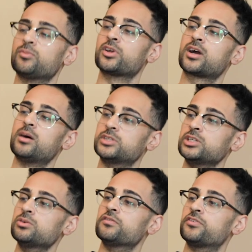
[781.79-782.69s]
someone to come to
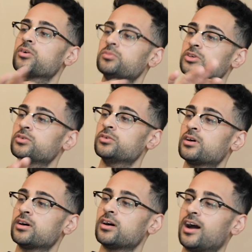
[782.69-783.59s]
you and film you.
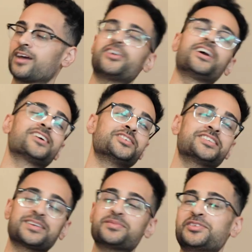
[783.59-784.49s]
Mm-hmm. I thought you guys were in
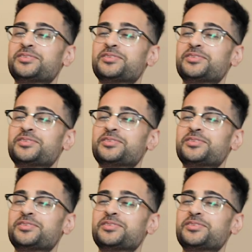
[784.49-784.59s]
the same